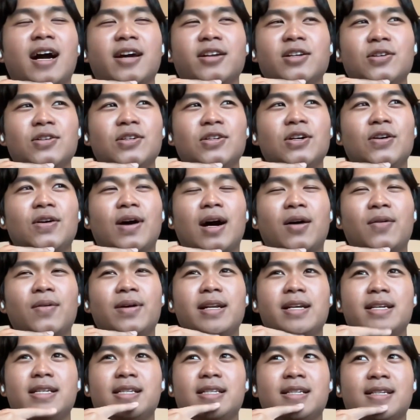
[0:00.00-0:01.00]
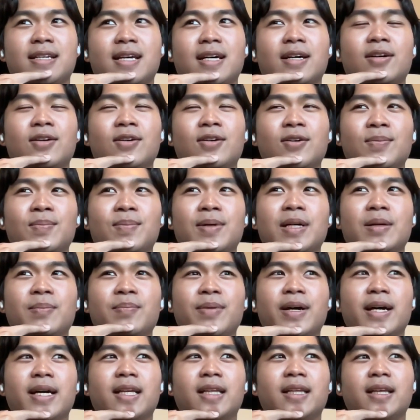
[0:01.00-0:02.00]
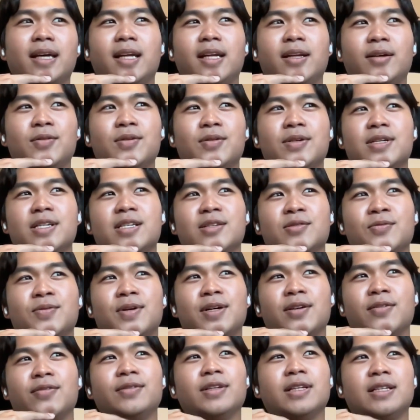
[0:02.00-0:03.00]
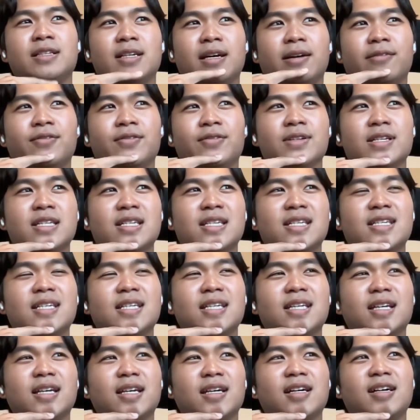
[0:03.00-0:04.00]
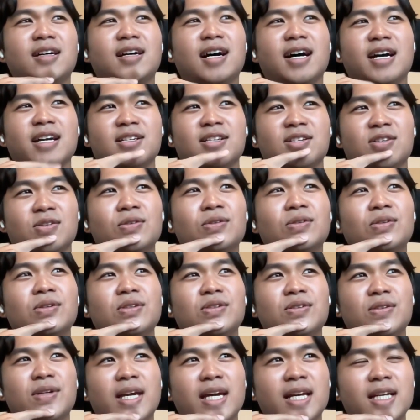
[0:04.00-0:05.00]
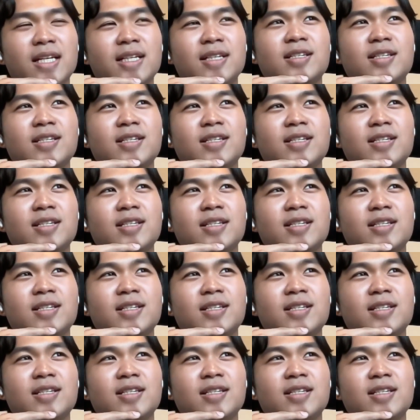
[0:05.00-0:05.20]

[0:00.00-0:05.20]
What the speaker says: don't know how it is now, but back then it was one of the toughest high school to get